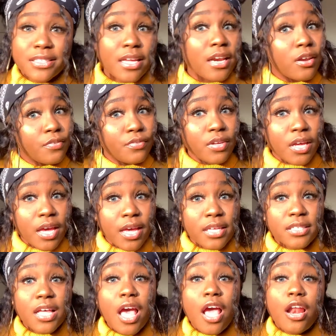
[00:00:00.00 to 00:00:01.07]
I love you guys,
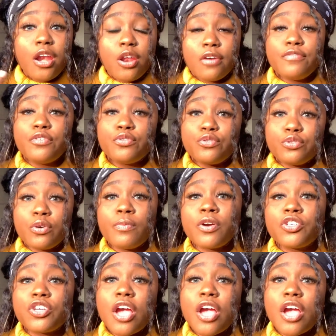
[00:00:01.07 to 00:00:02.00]
love you so much.